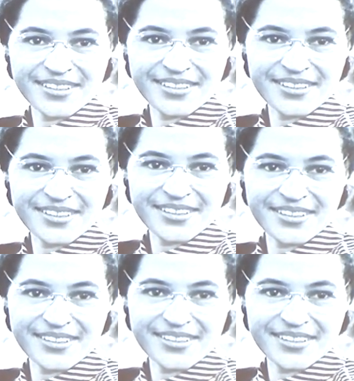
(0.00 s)
about
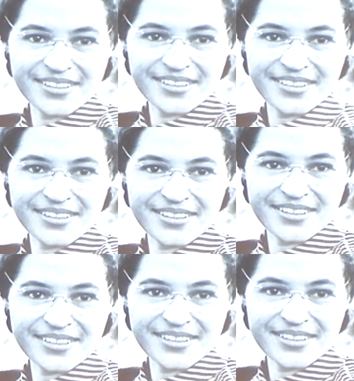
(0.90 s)
Rosa
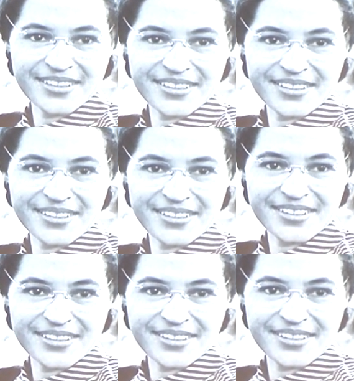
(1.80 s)
uh,
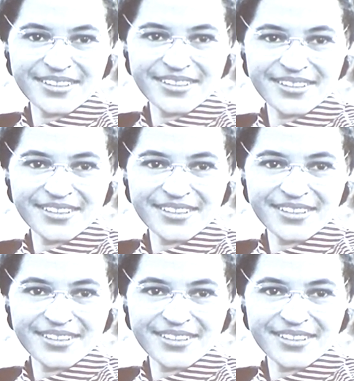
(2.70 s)
Parks.